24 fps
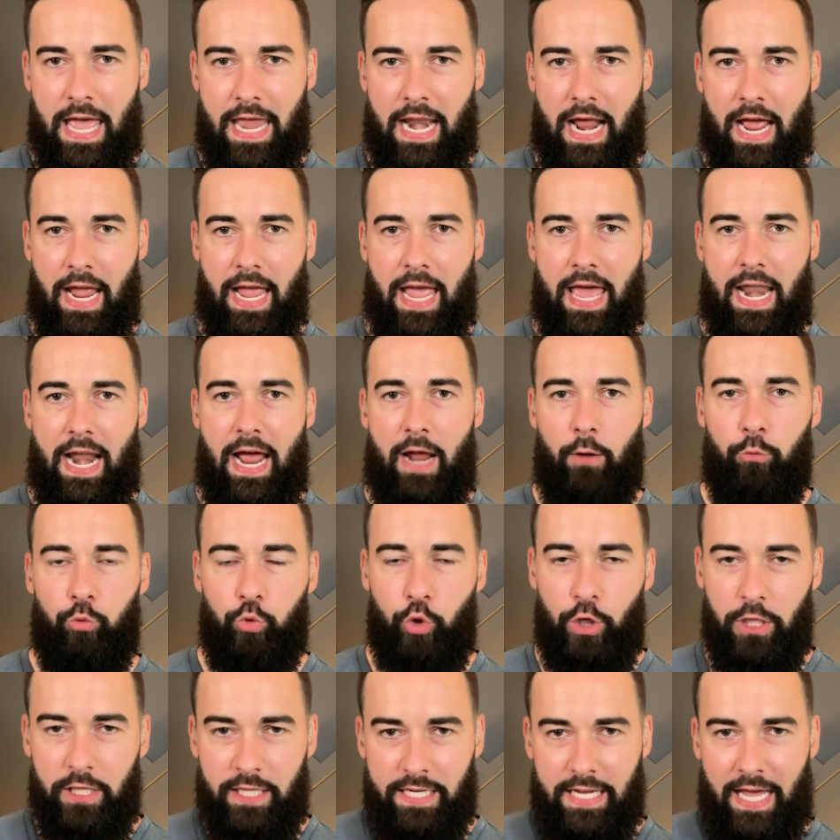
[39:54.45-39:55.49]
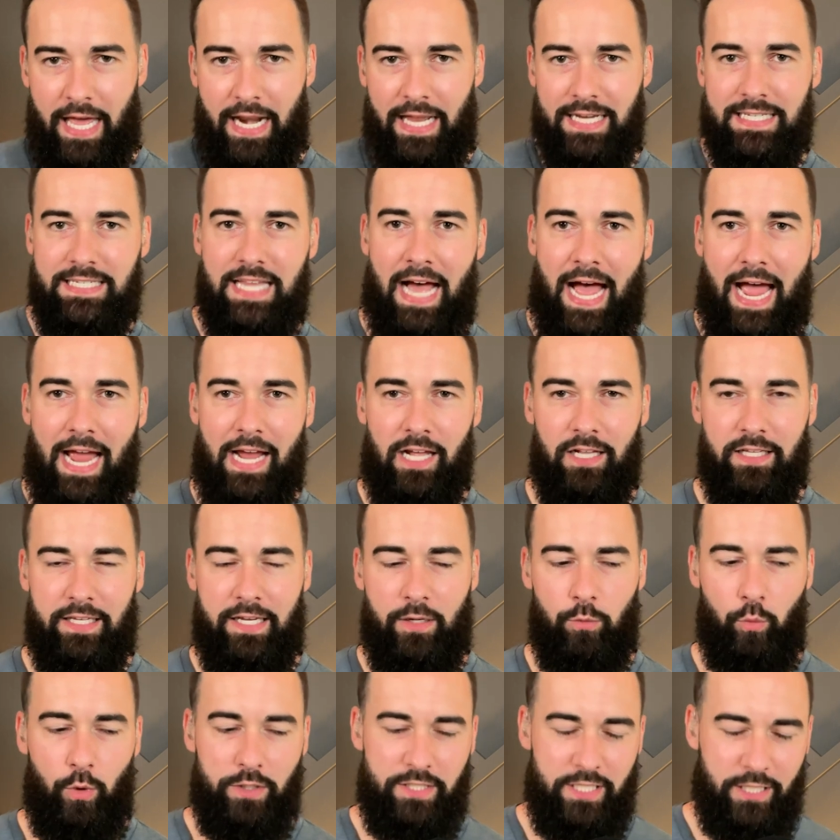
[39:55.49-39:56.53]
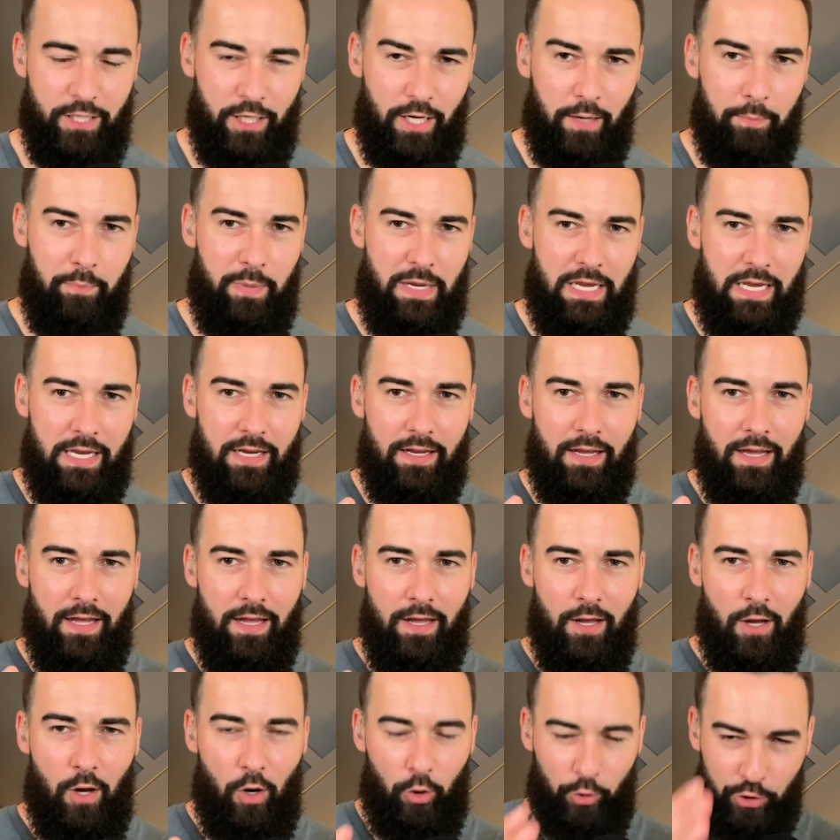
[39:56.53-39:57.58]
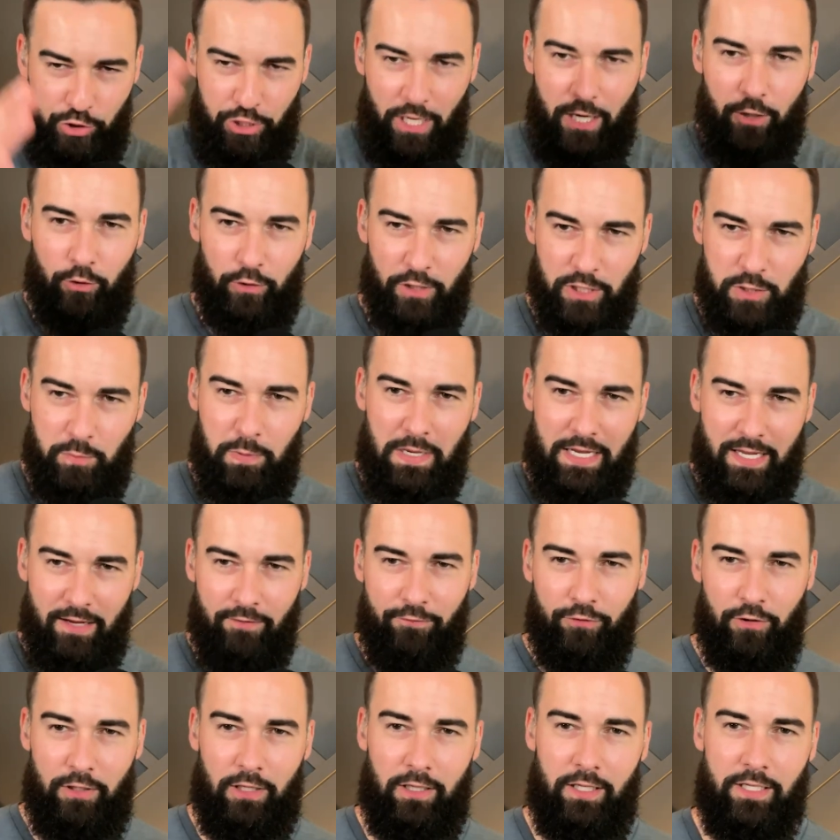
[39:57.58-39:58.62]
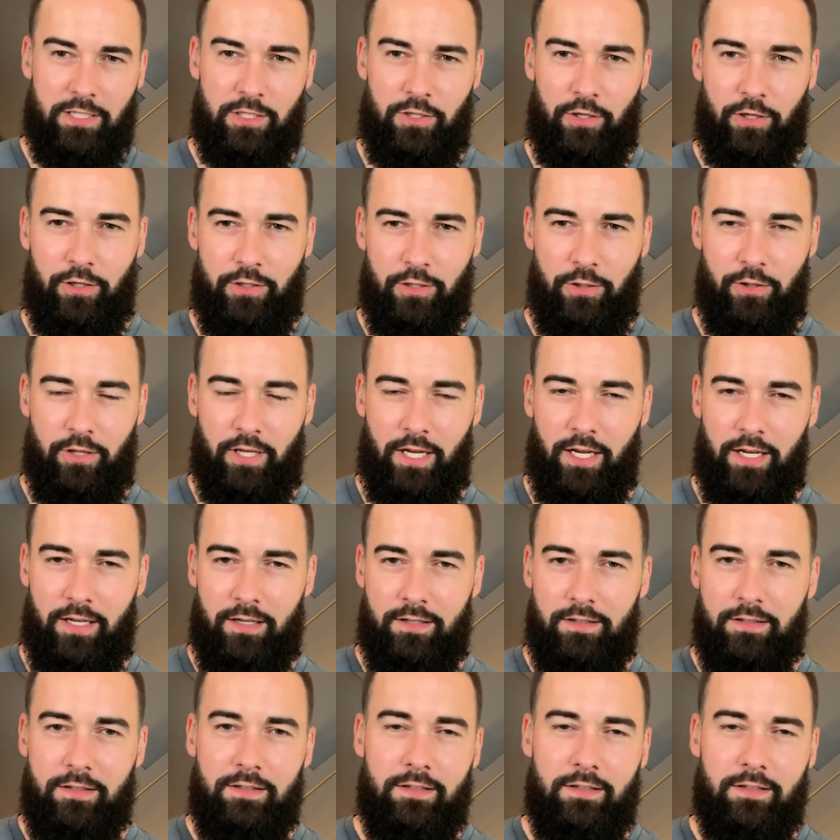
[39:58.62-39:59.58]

and I and I really got to dial in? What's it going to be, or generally speaking, for the listener, do you think?